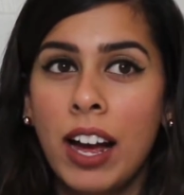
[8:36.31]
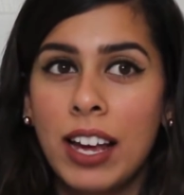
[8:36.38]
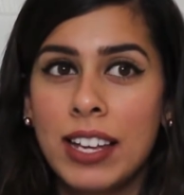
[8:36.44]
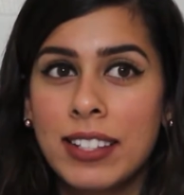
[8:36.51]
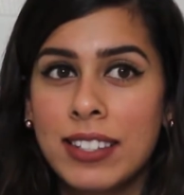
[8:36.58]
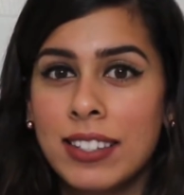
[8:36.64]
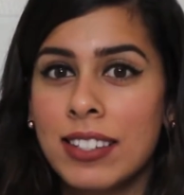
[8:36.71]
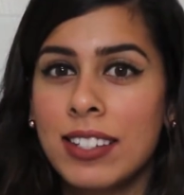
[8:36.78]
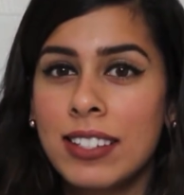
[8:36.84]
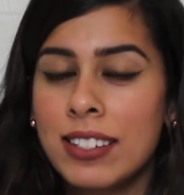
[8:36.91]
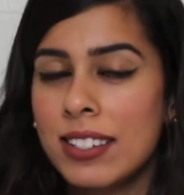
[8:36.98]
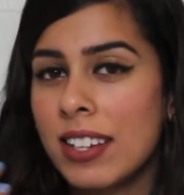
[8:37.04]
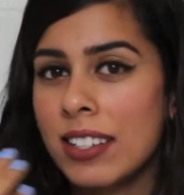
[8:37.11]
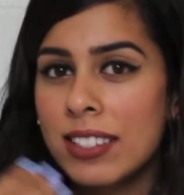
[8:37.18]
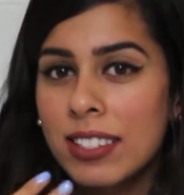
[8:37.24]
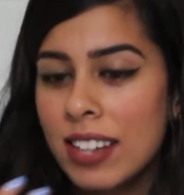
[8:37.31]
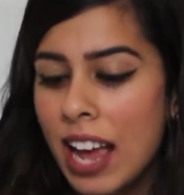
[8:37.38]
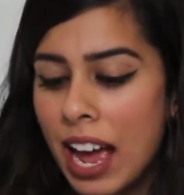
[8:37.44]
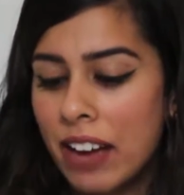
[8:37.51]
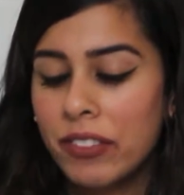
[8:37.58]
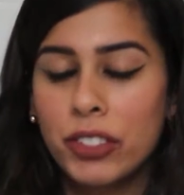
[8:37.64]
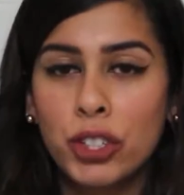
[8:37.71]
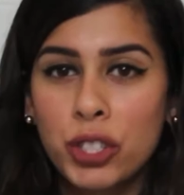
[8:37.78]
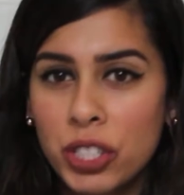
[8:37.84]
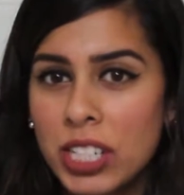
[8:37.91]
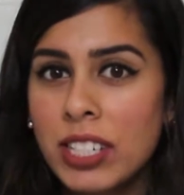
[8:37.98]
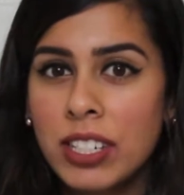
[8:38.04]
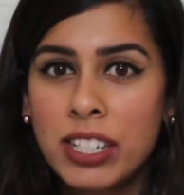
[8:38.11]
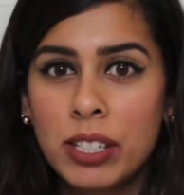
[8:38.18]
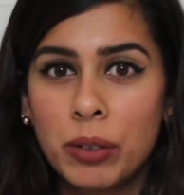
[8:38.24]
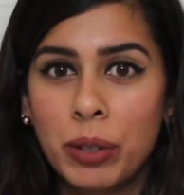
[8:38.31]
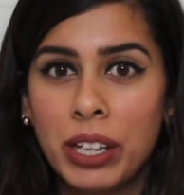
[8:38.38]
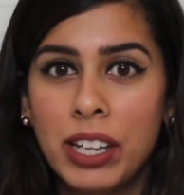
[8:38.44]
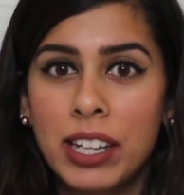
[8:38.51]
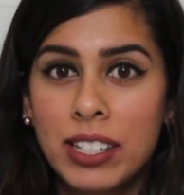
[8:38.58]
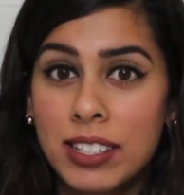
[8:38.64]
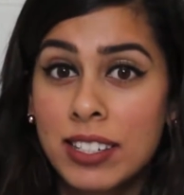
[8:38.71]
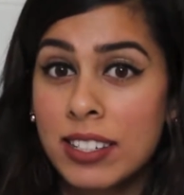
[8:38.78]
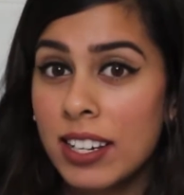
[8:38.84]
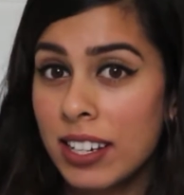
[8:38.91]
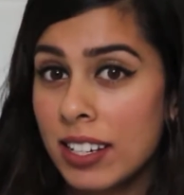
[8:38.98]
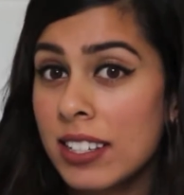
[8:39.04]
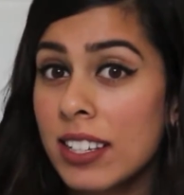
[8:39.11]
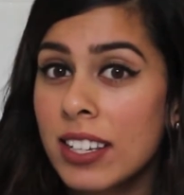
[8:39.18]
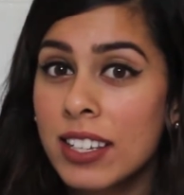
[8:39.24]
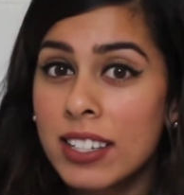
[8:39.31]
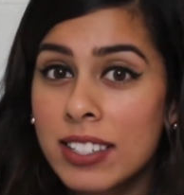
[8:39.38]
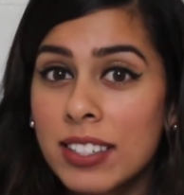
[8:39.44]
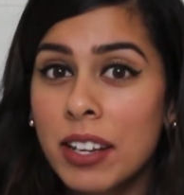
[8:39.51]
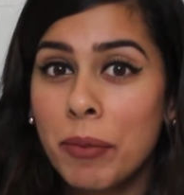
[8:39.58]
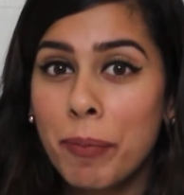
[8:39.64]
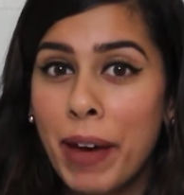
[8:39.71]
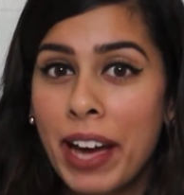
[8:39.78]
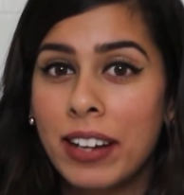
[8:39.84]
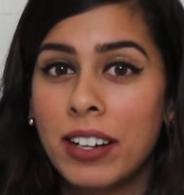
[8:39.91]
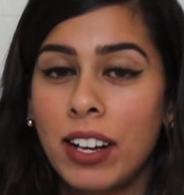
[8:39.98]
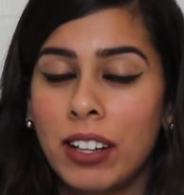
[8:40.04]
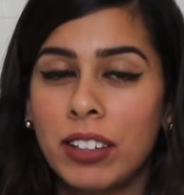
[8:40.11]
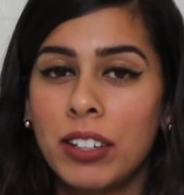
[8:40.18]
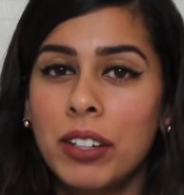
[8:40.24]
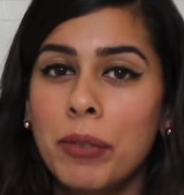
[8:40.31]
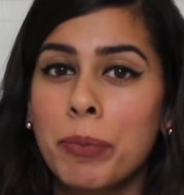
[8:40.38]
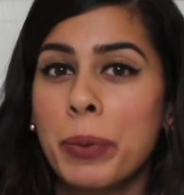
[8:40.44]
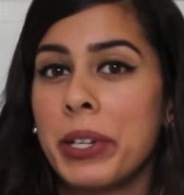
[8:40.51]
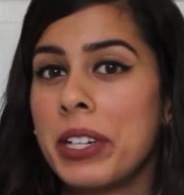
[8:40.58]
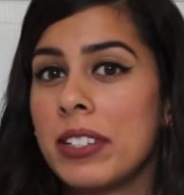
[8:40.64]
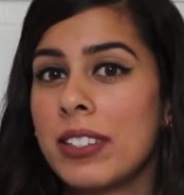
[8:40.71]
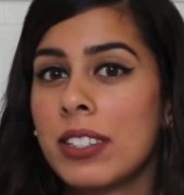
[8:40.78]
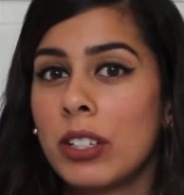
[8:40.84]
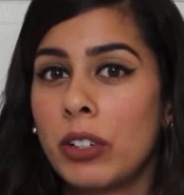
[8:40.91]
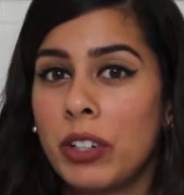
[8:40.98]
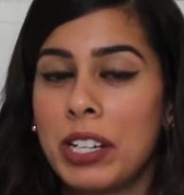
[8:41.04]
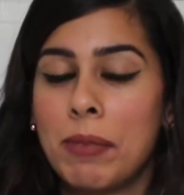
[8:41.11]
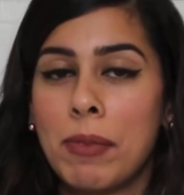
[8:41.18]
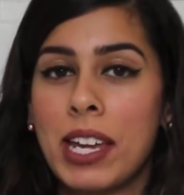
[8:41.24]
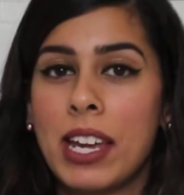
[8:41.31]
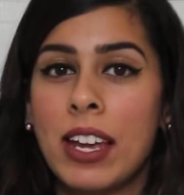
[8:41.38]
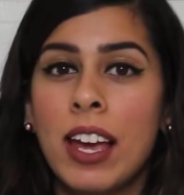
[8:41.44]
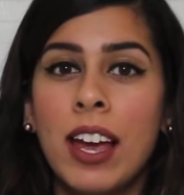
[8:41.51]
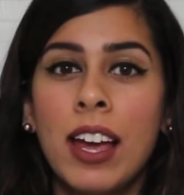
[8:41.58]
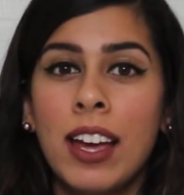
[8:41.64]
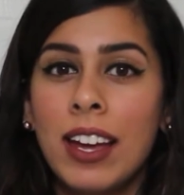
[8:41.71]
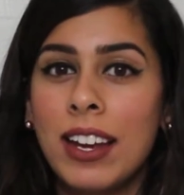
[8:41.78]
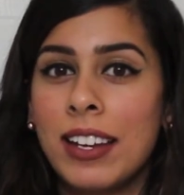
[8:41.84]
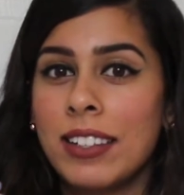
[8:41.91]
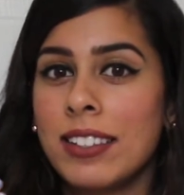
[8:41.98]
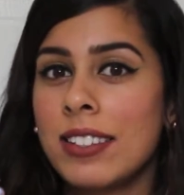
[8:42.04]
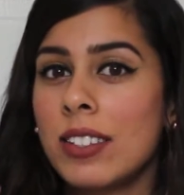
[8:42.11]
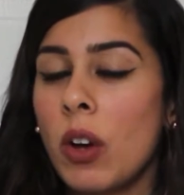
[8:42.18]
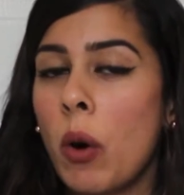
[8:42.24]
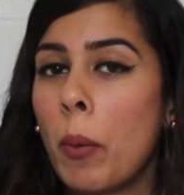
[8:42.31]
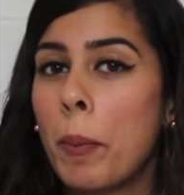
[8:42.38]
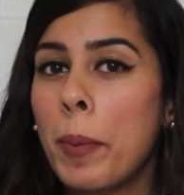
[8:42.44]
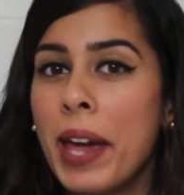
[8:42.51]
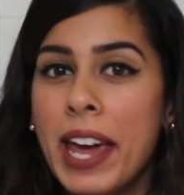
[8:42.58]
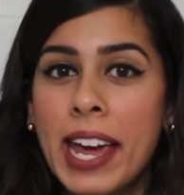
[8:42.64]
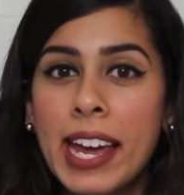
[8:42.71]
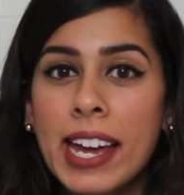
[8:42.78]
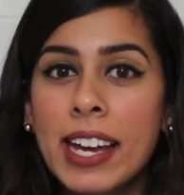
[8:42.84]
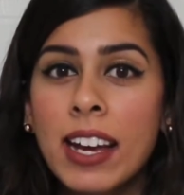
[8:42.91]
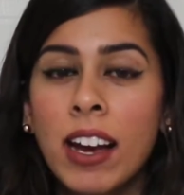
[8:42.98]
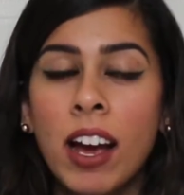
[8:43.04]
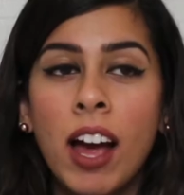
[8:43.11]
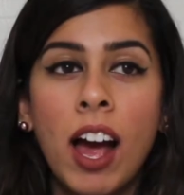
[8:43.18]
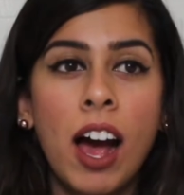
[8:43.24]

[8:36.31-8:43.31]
It doesn't have a sheen to it. It is a matte color, but it's creamy. It's opaque.